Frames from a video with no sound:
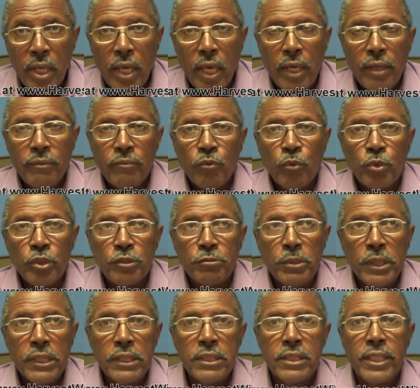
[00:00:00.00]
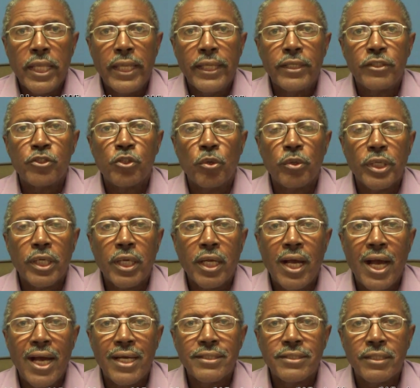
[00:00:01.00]
And which means that it's going to
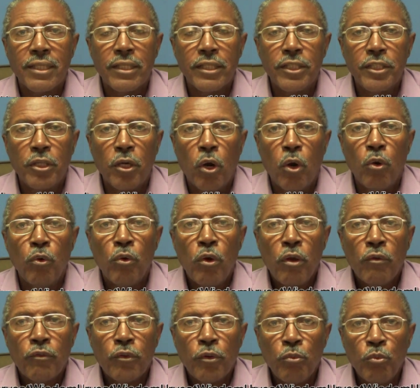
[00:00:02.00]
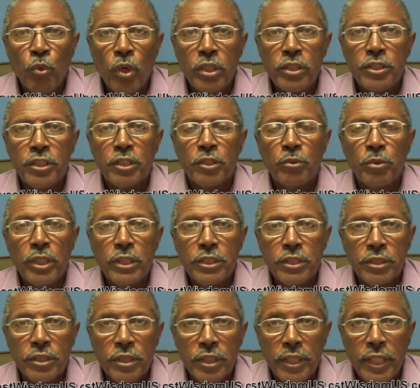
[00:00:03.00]
constantly go from one
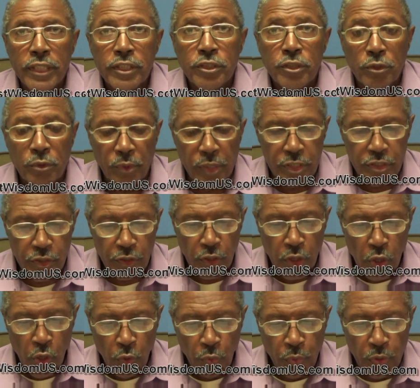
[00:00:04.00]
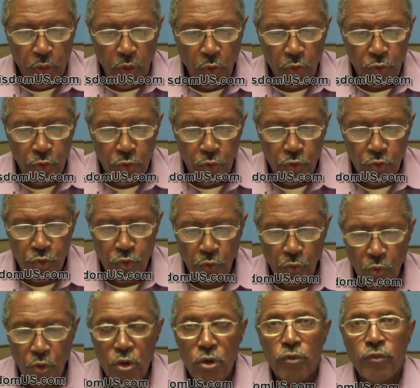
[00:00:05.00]
generation to the next generation. We don't use the
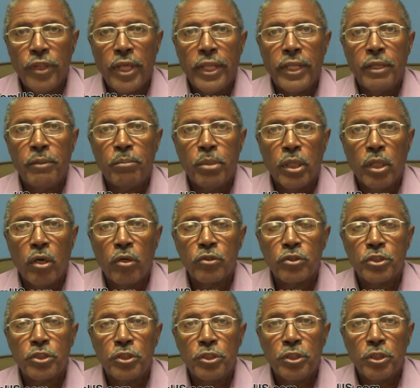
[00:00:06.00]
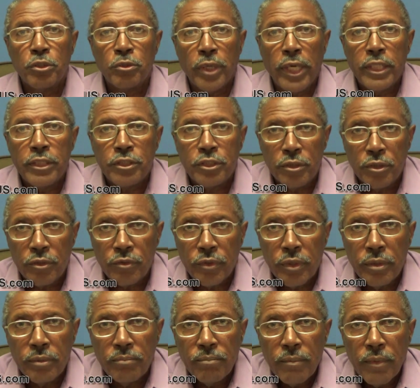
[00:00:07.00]
word that it belongs to your
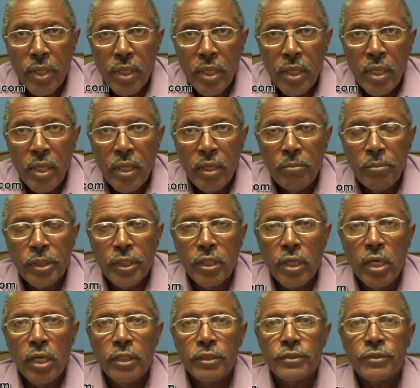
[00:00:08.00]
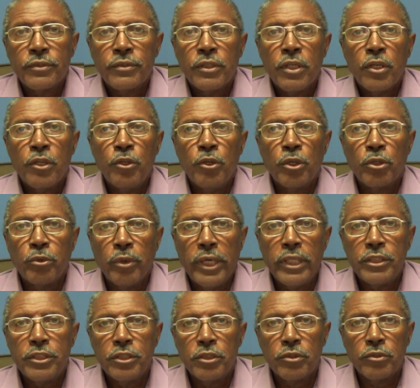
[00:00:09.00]
grandchildren, because your
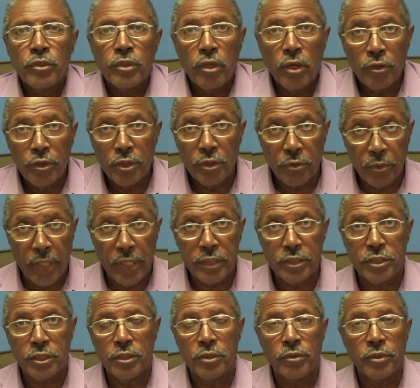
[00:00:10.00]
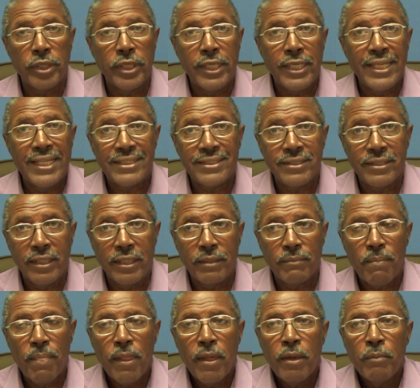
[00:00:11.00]
grandchildren are your grandchildren and that's it.
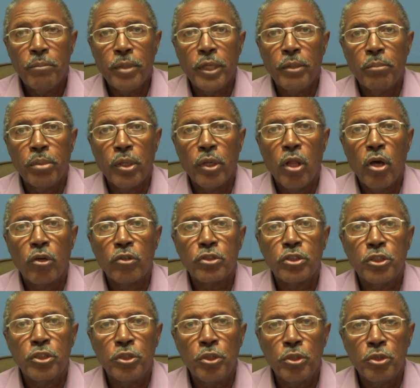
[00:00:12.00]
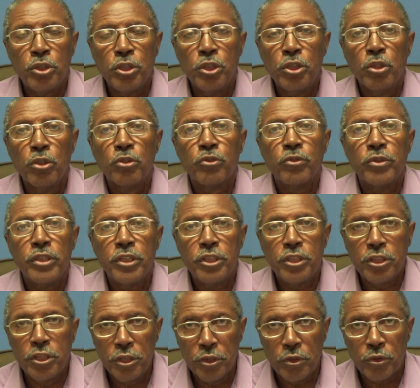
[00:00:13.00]
But it belongs to your
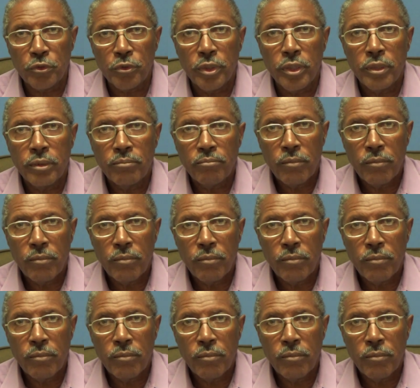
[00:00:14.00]
children's children.